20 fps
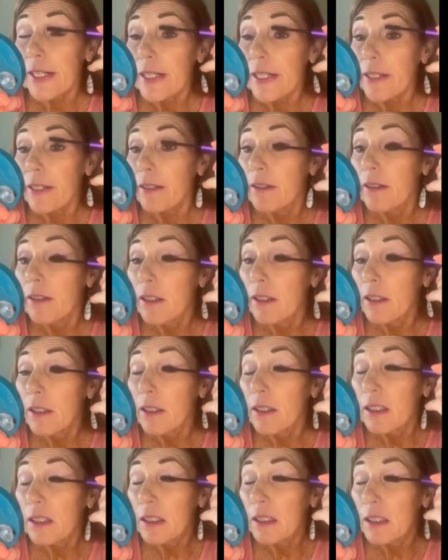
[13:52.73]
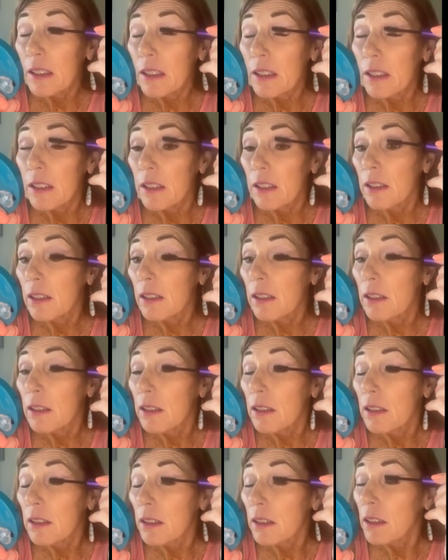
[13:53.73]

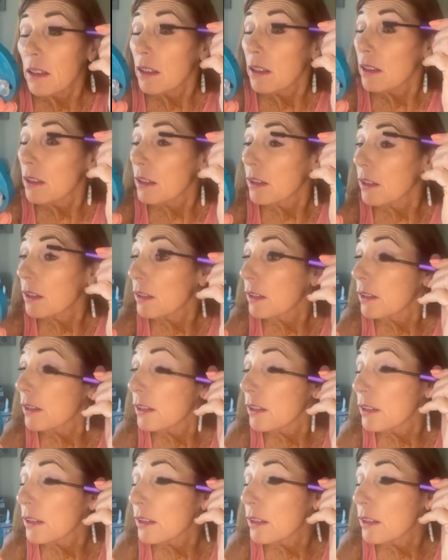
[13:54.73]
(silence)